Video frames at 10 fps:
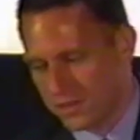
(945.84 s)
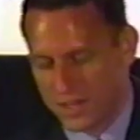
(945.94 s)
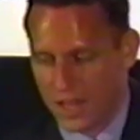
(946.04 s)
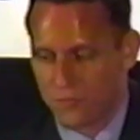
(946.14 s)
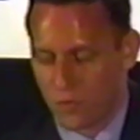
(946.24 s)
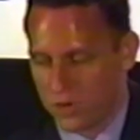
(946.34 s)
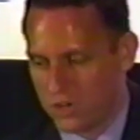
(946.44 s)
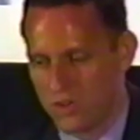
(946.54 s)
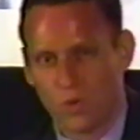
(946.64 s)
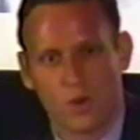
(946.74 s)
California,
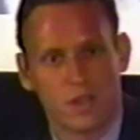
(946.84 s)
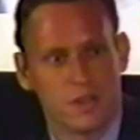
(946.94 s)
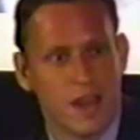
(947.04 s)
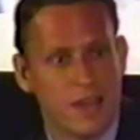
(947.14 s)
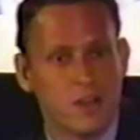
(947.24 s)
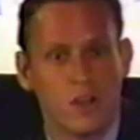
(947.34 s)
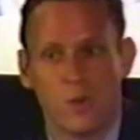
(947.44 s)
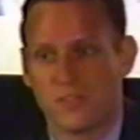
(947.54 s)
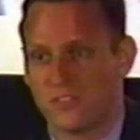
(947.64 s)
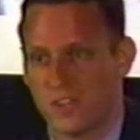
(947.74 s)
New York, and Idaho,
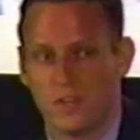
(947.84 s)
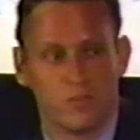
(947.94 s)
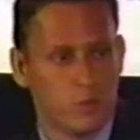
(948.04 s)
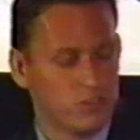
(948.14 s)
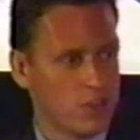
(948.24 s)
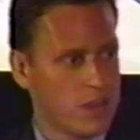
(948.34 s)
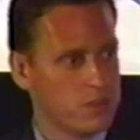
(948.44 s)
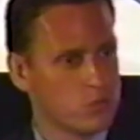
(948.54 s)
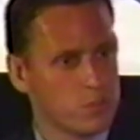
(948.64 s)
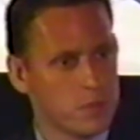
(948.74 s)
and the state of Louisiana. And
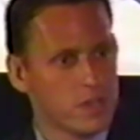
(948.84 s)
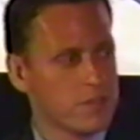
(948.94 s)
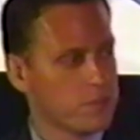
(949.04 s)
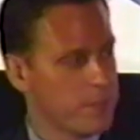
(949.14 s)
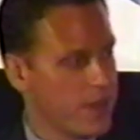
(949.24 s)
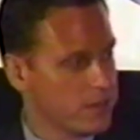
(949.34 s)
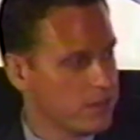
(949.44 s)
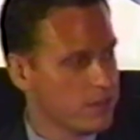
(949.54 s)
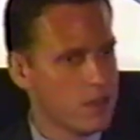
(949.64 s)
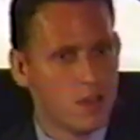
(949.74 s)
there was a mid-level
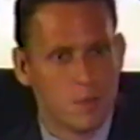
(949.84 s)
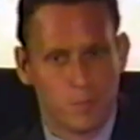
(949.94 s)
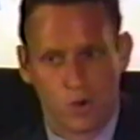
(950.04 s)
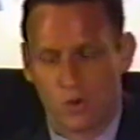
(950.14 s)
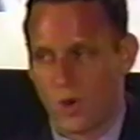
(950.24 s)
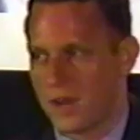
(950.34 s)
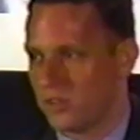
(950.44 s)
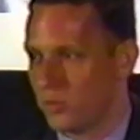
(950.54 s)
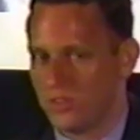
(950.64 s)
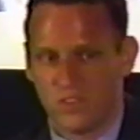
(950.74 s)
banking bureaucrat in
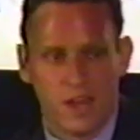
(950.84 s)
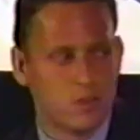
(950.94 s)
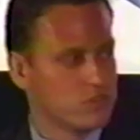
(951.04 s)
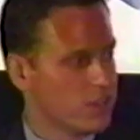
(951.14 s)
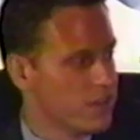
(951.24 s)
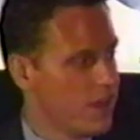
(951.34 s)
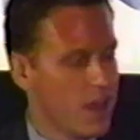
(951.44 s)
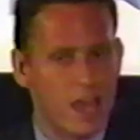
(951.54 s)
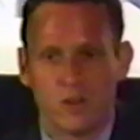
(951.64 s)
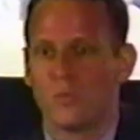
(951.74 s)
Louisiana who said,
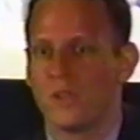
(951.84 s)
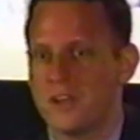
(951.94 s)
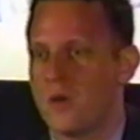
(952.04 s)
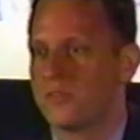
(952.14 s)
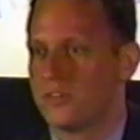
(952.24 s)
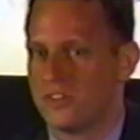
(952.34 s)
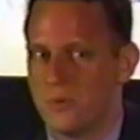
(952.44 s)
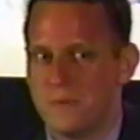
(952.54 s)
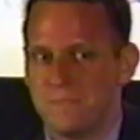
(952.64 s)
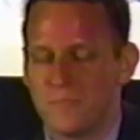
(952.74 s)
I don't really know what they're
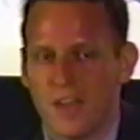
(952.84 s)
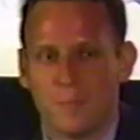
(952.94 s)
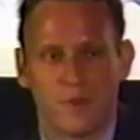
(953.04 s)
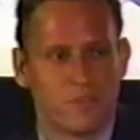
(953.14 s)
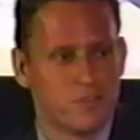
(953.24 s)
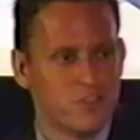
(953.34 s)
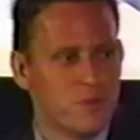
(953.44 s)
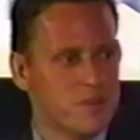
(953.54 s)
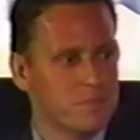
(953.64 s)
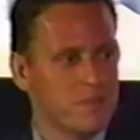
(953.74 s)
doing, but if they're
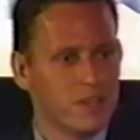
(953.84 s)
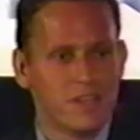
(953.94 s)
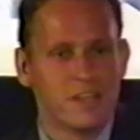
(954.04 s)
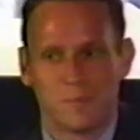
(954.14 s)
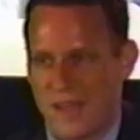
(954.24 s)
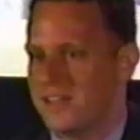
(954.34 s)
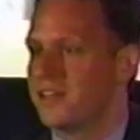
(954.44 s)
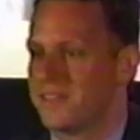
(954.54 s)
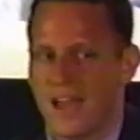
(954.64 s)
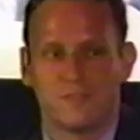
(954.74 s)
doing illegal
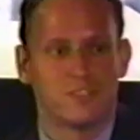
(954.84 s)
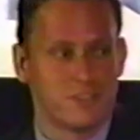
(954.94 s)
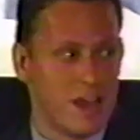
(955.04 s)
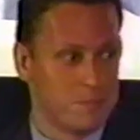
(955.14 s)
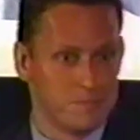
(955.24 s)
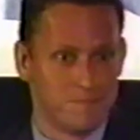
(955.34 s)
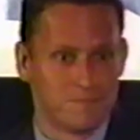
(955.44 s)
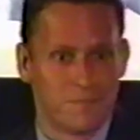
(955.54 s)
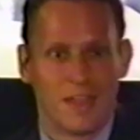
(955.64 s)
banking, they have to stop.